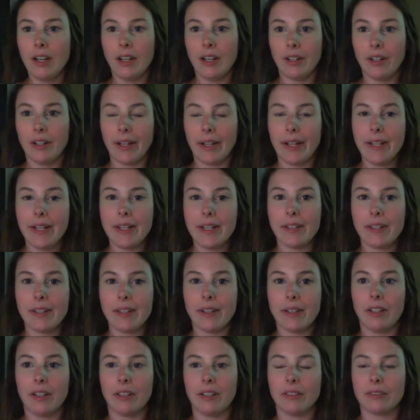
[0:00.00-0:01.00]
Okay,
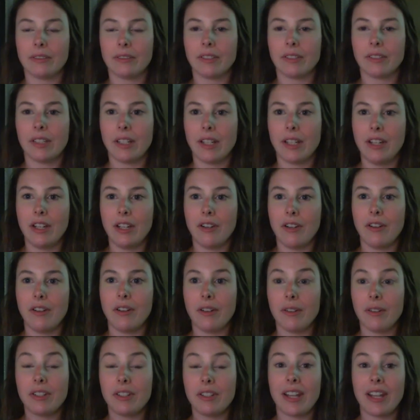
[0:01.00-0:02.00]
so
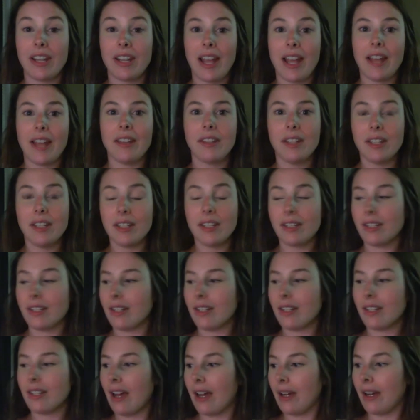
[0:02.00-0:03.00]
to get
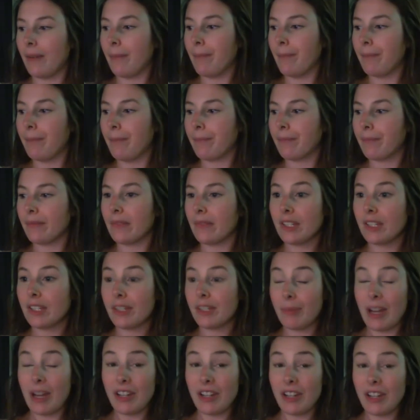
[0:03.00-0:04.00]
this
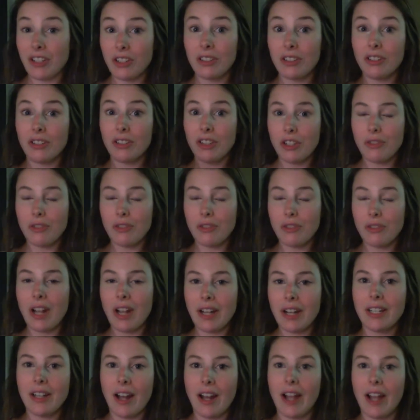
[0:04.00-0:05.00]
special
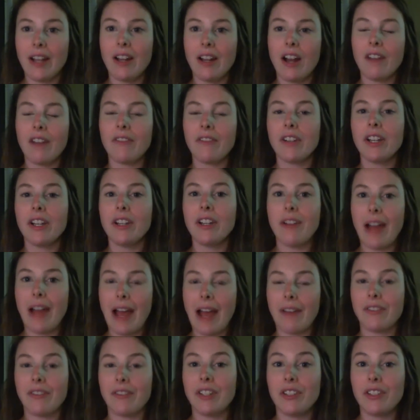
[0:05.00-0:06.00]
$2.99 offer, you
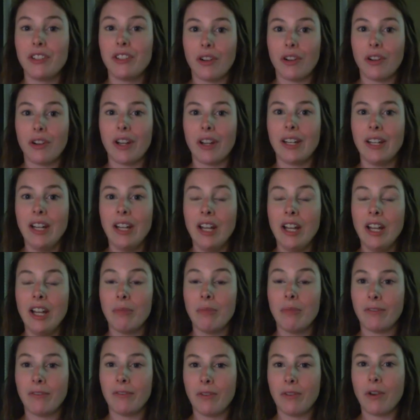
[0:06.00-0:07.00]
have to join
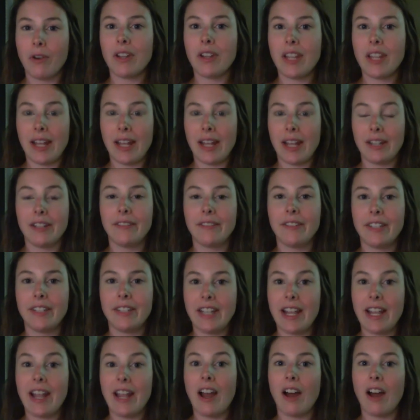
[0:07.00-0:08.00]
before the end of the
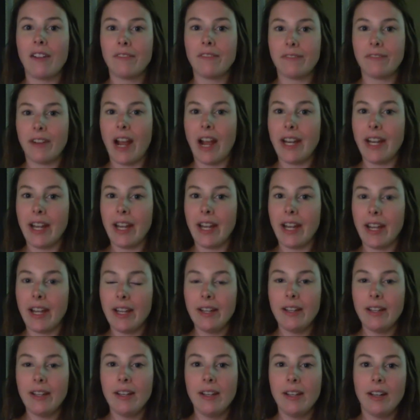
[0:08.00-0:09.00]
day on
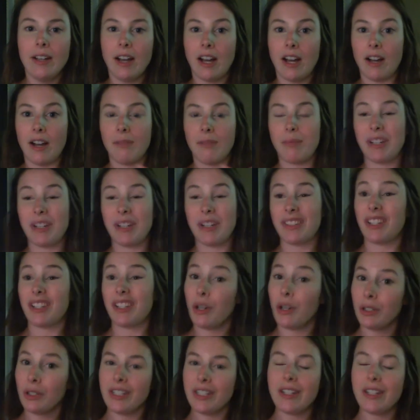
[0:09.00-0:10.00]
Friday, but there are
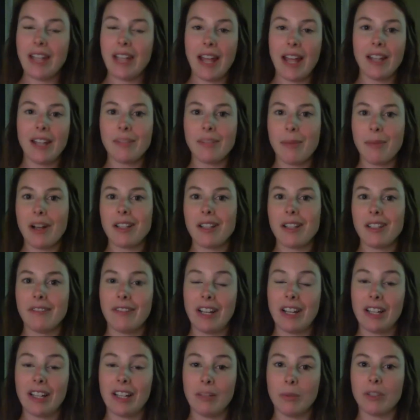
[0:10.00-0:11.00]
only 10 spots
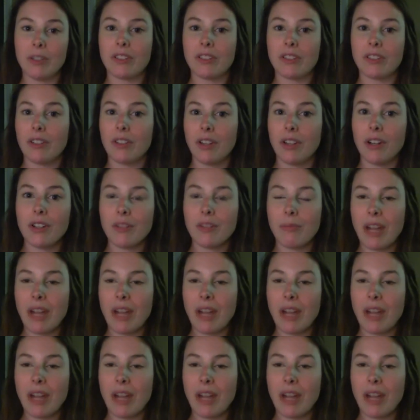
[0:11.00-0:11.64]
available, so those